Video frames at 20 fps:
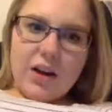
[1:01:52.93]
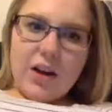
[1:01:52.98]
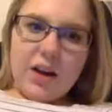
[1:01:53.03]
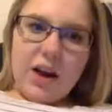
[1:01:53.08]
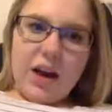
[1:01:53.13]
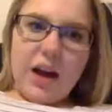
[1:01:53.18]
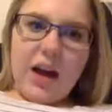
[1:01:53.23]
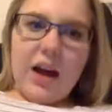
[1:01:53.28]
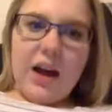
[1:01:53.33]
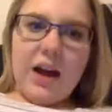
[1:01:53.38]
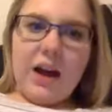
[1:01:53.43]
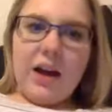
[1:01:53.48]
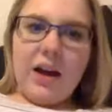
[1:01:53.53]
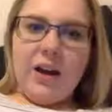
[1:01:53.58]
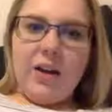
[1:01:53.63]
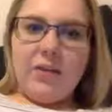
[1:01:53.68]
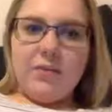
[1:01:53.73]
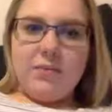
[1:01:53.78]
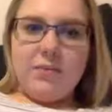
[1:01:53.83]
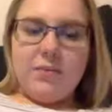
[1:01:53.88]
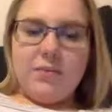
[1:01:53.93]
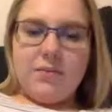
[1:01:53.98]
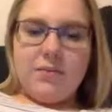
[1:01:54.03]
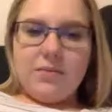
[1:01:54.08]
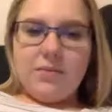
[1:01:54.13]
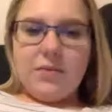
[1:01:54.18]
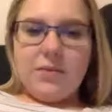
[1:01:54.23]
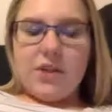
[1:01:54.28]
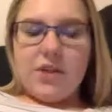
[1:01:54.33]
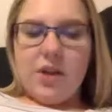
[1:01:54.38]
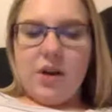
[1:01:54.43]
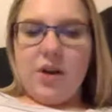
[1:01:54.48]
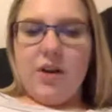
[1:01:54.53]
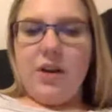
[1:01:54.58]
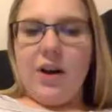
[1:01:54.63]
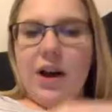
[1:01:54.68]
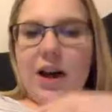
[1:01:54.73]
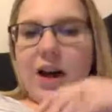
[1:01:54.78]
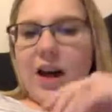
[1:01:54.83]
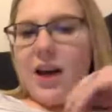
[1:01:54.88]
Well, I
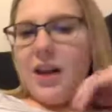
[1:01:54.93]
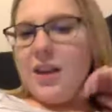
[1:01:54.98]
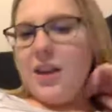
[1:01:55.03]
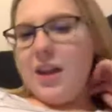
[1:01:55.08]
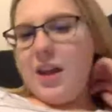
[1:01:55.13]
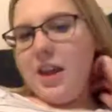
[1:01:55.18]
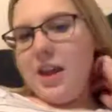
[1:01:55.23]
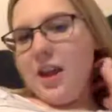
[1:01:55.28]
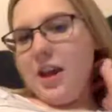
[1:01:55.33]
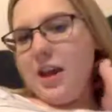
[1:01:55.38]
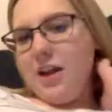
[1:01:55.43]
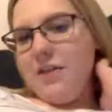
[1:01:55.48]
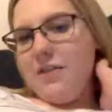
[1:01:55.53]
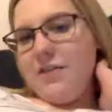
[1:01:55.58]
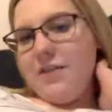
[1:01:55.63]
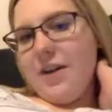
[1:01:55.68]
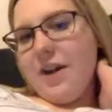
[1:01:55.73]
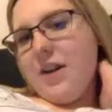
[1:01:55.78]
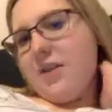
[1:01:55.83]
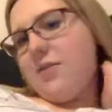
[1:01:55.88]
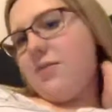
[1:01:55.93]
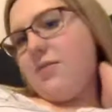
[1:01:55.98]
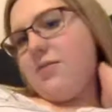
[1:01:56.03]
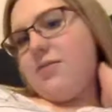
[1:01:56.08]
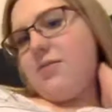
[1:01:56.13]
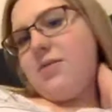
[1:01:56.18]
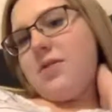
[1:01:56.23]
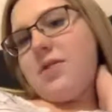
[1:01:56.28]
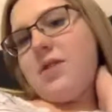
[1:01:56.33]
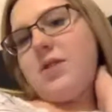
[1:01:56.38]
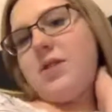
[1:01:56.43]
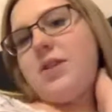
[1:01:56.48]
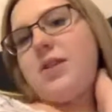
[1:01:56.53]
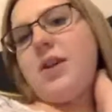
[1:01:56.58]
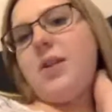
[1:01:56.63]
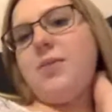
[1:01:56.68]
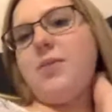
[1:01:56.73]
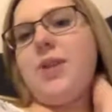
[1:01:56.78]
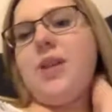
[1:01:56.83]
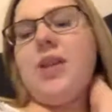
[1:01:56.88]
think I found
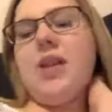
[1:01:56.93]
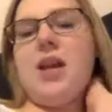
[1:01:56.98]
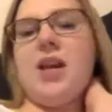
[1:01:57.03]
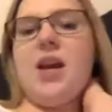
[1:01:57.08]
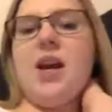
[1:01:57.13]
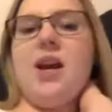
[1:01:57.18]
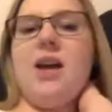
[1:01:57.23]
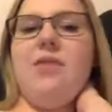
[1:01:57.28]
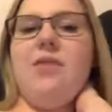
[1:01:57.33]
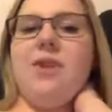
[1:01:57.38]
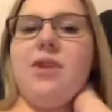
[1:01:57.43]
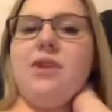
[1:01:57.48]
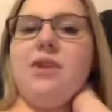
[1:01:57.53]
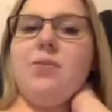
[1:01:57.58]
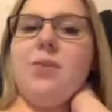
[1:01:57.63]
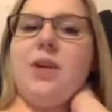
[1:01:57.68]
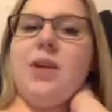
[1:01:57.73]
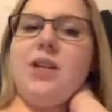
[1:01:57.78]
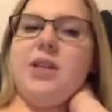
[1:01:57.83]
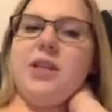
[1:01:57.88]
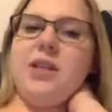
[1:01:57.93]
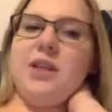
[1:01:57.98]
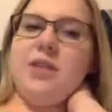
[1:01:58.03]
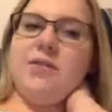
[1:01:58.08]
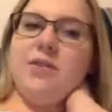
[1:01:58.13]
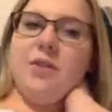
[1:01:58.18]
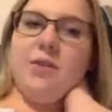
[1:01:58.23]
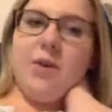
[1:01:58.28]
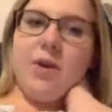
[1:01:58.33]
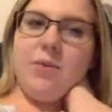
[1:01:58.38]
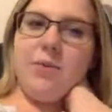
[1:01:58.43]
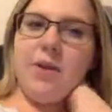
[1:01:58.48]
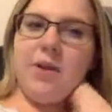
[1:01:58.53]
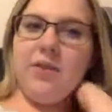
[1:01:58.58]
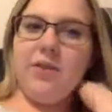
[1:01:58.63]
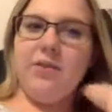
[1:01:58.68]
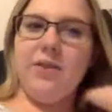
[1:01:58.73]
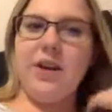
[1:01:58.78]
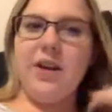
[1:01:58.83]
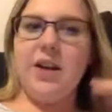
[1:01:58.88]
something that kind of explains it if you want me to
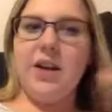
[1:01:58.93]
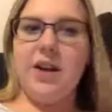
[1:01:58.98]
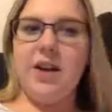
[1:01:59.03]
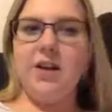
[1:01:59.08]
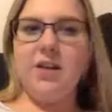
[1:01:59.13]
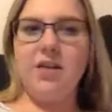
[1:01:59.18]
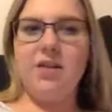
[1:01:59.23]
read it.